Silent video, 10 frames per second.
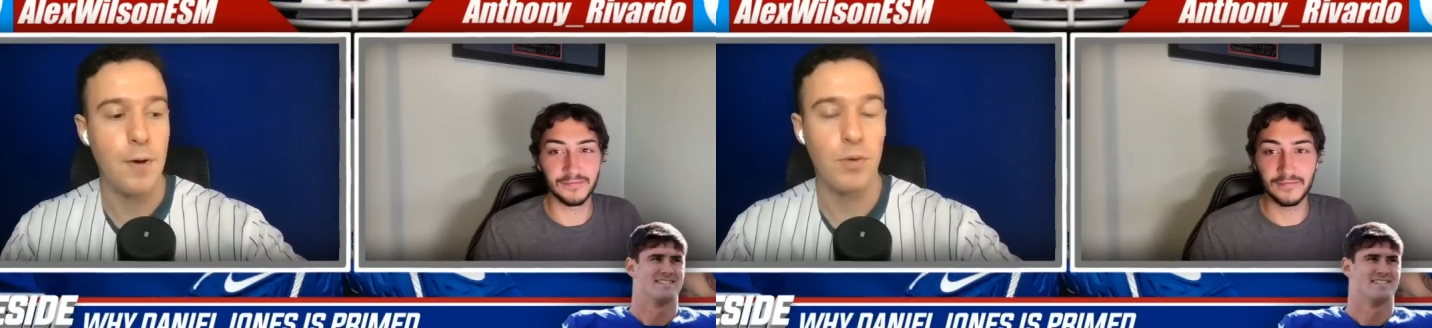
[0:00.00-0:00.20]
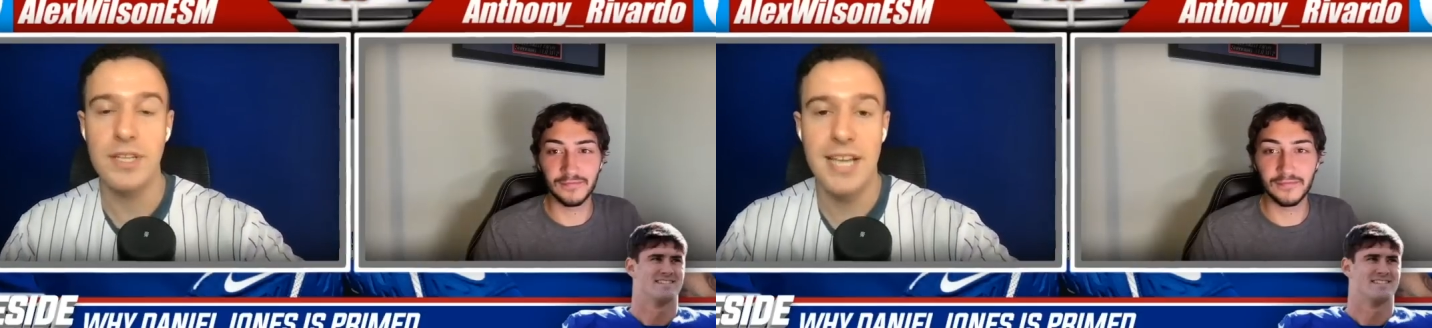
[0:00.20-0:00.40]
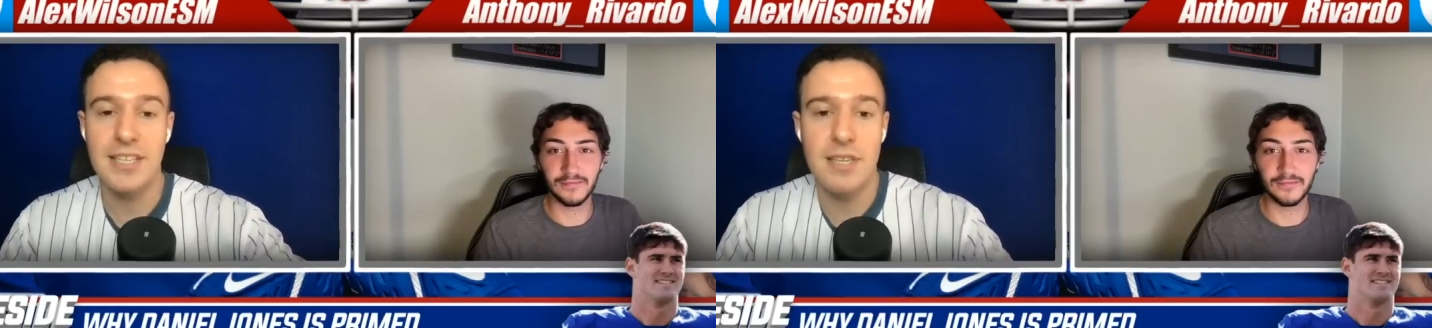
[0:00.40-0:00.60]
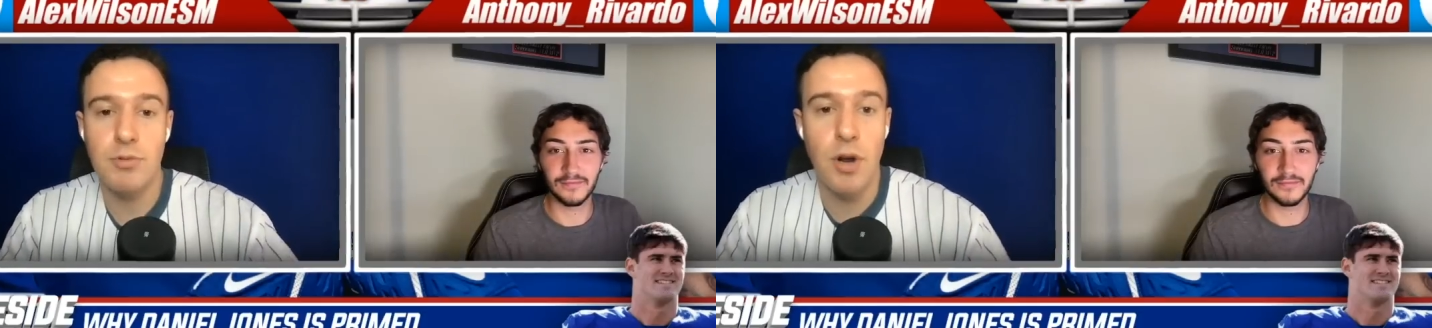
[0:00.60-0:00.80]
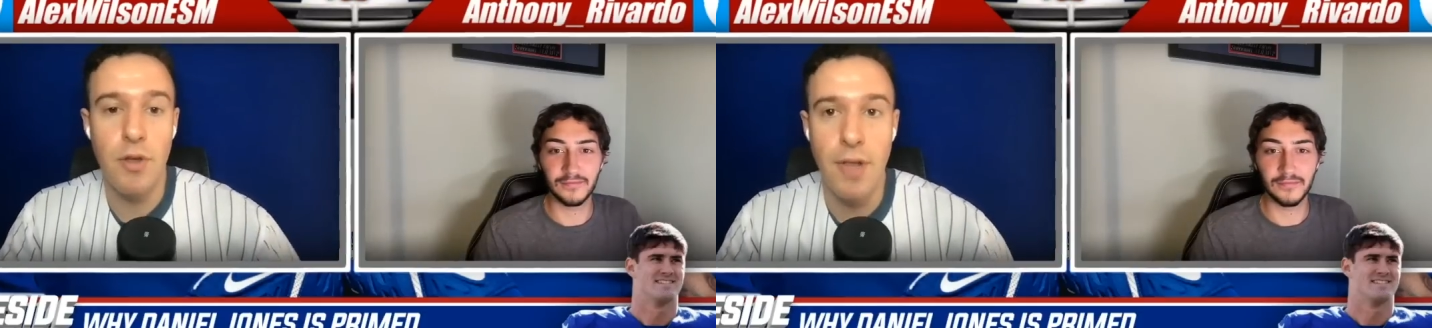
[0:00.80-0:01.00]
Speaker 1: really takes his team
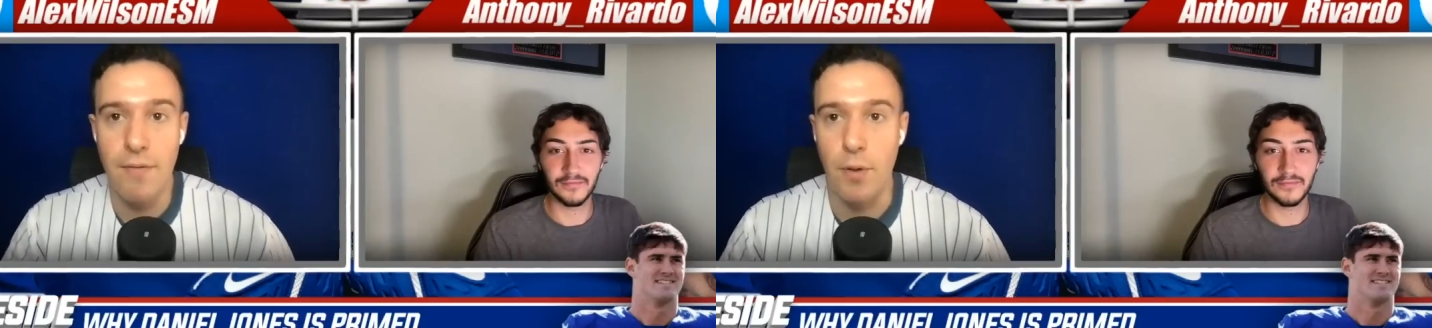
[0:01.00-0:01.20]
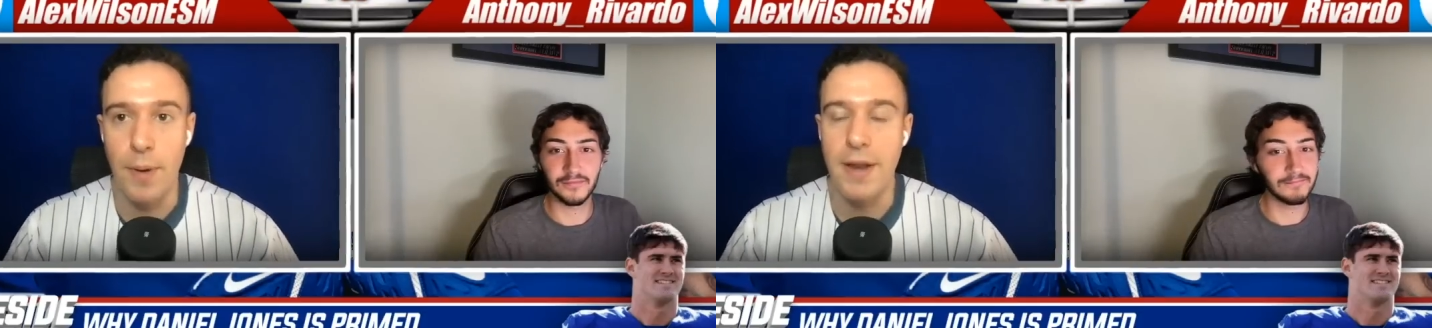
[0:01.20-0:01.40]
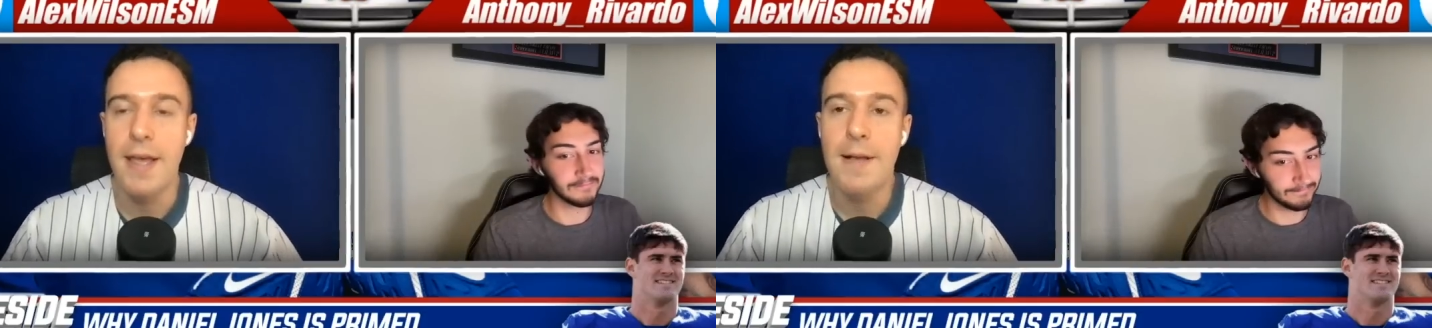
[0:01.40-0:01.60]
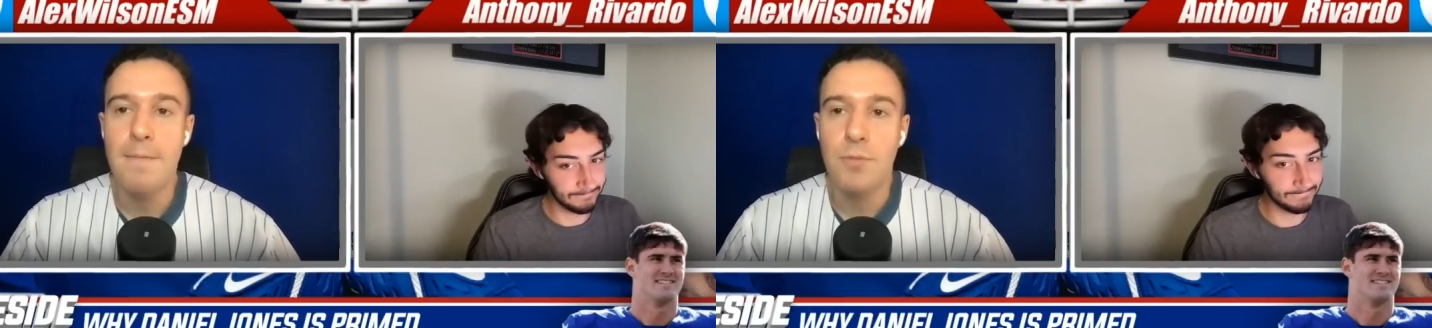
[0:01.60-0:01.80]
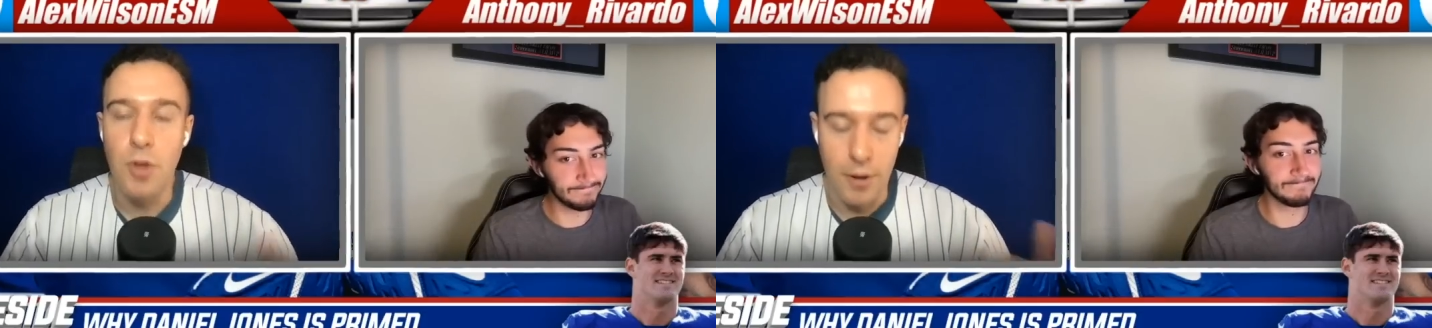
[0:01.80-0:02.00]
to another level. But
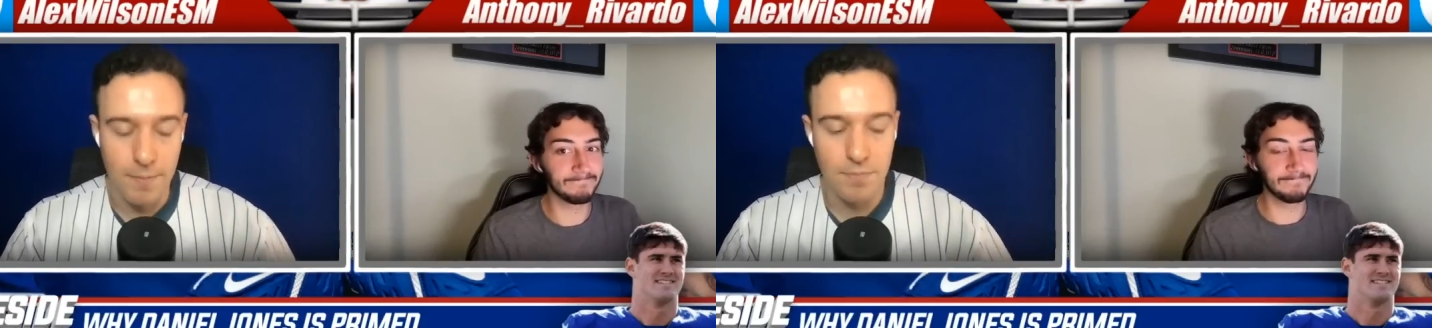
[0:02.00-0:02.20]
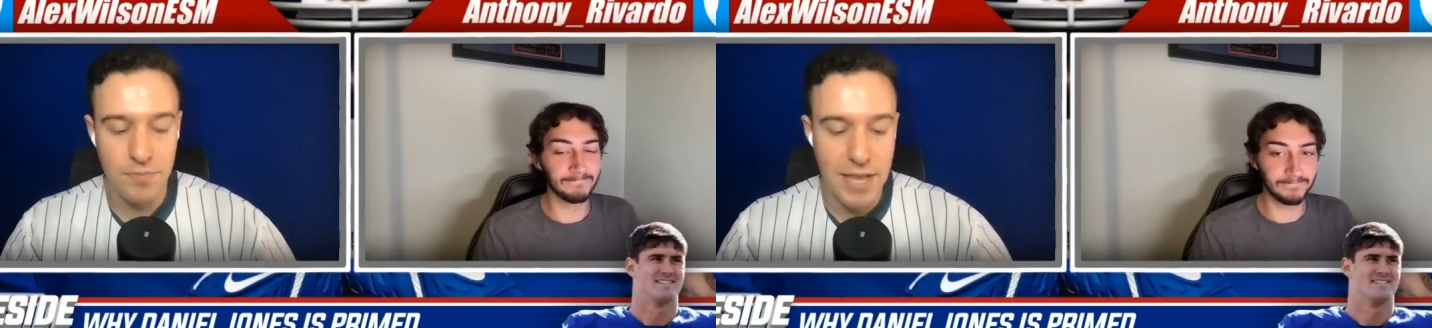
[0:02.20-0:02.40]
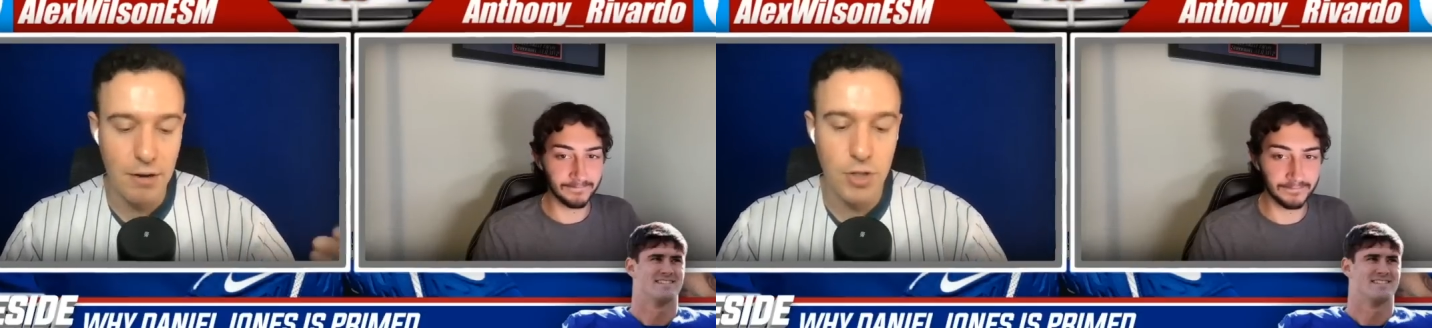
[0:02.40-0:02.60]
look, Daniel